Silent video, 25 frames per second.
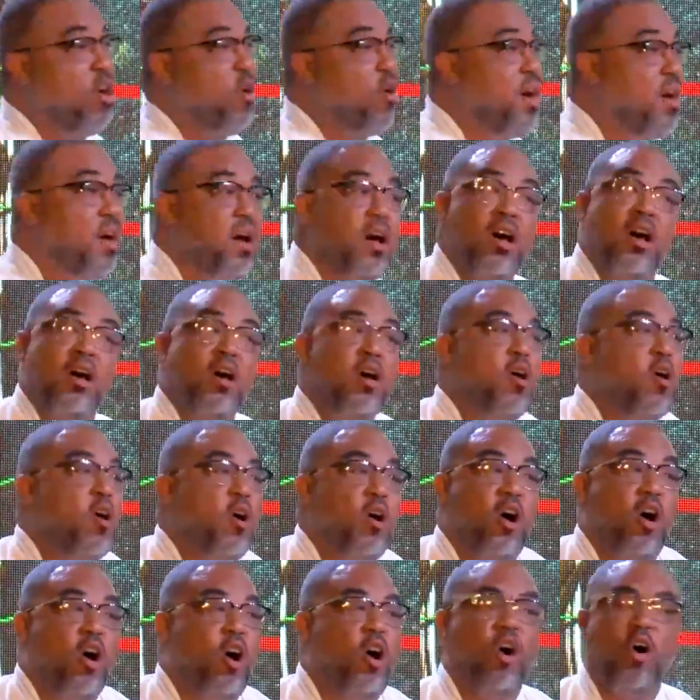all
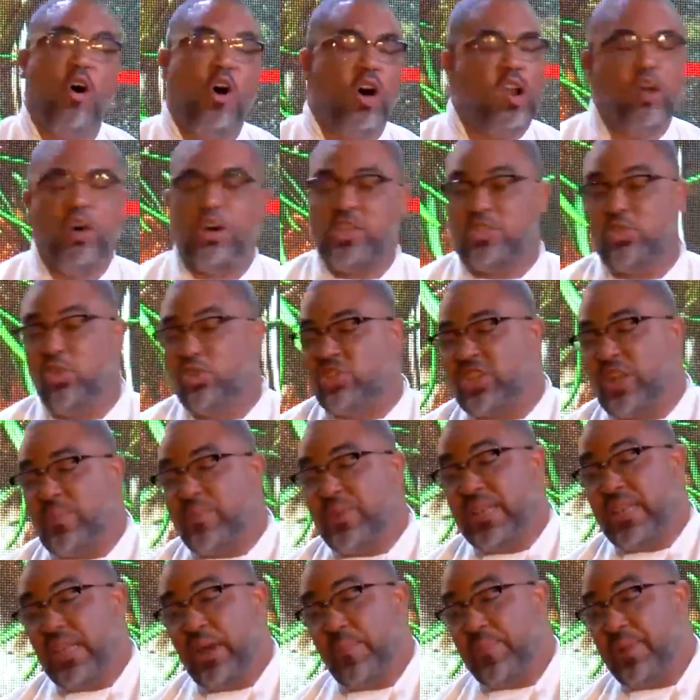our social
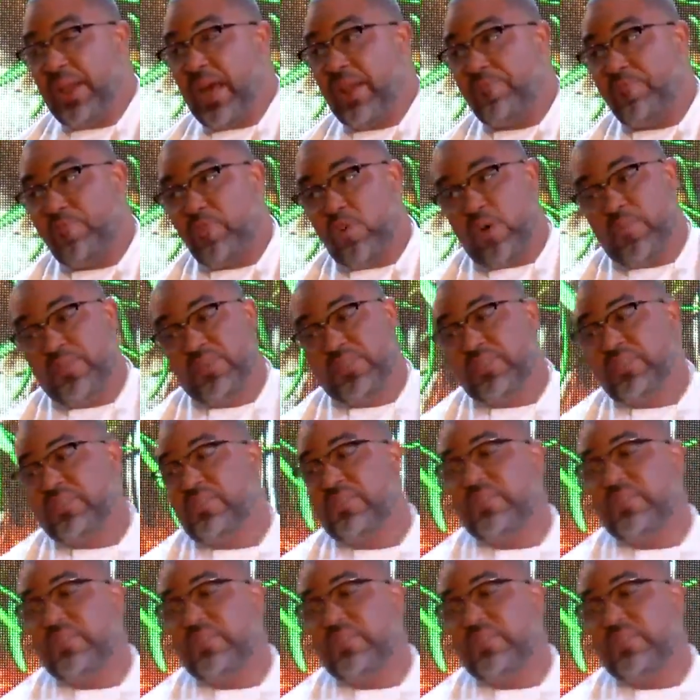media platforms.